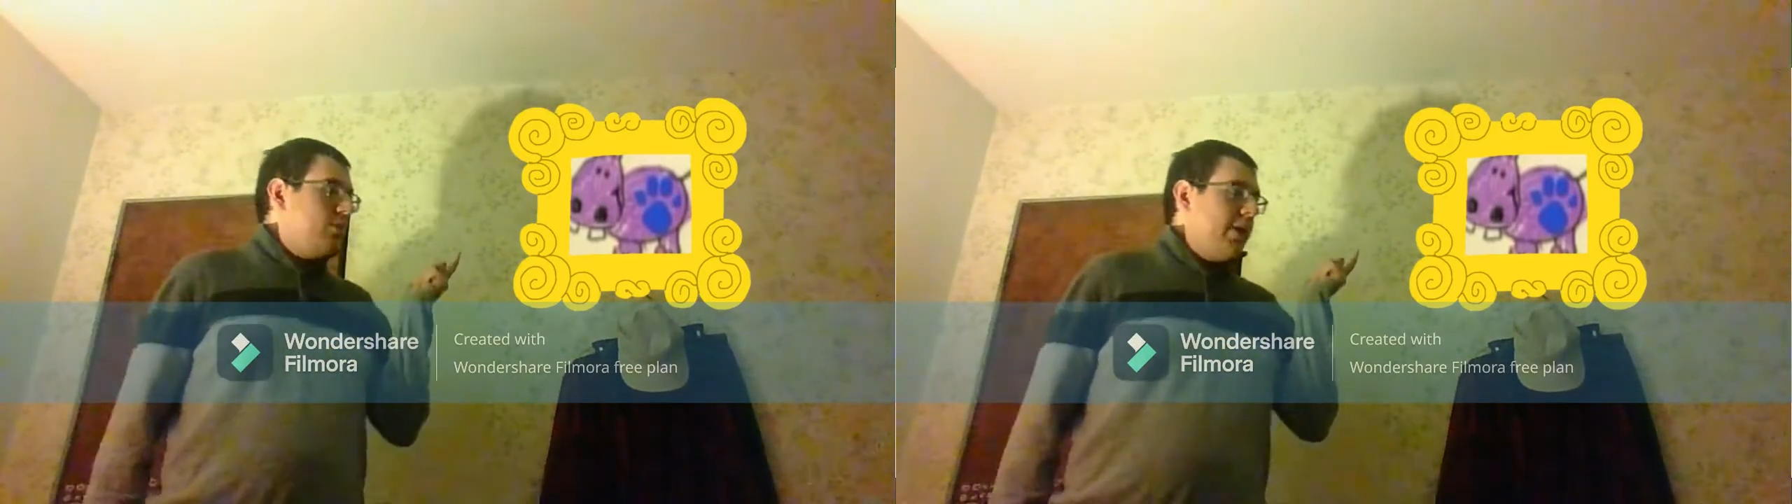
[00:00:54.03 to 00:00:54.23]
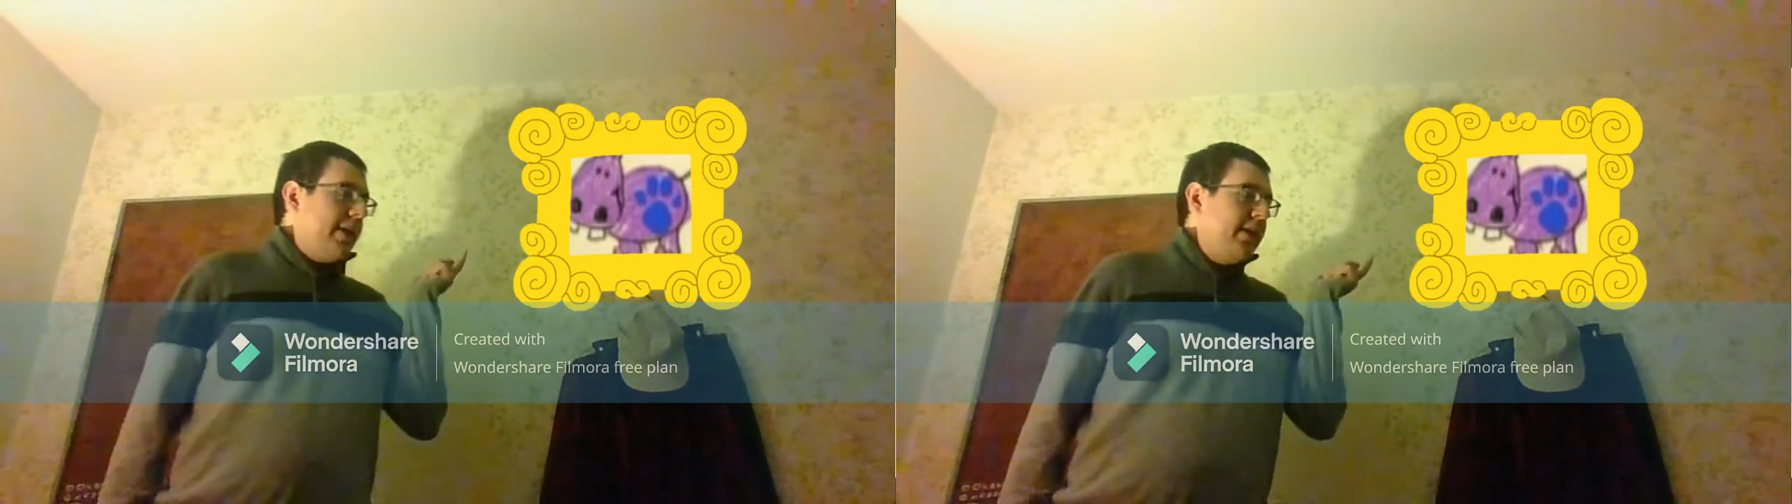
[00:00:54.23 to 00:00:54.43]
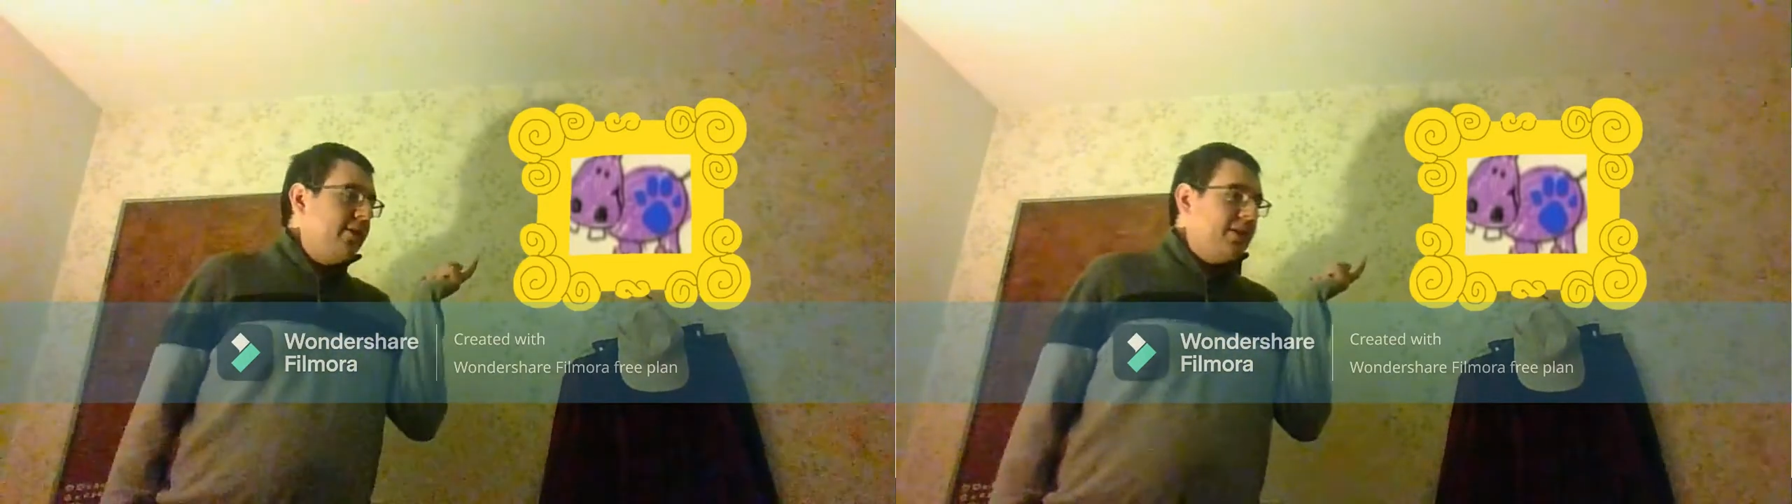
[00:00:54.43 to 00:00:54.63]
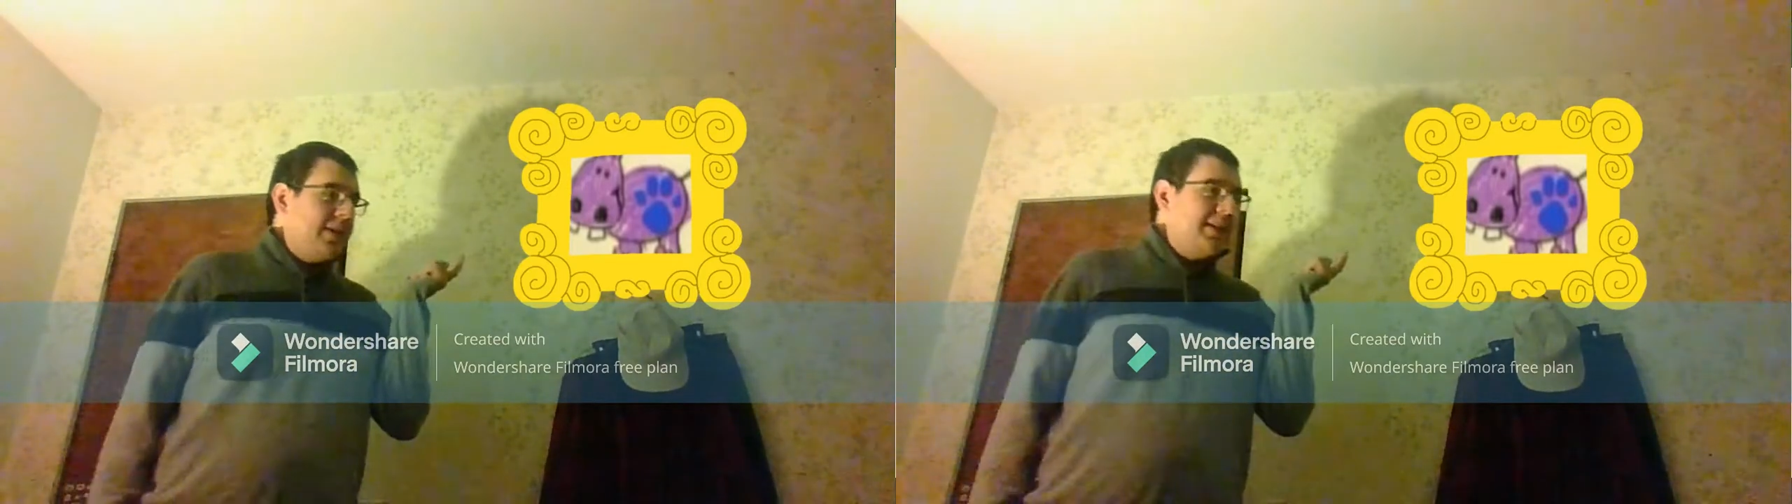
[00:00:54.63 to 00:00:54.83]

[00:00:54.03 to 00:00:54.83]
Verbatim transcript: right here.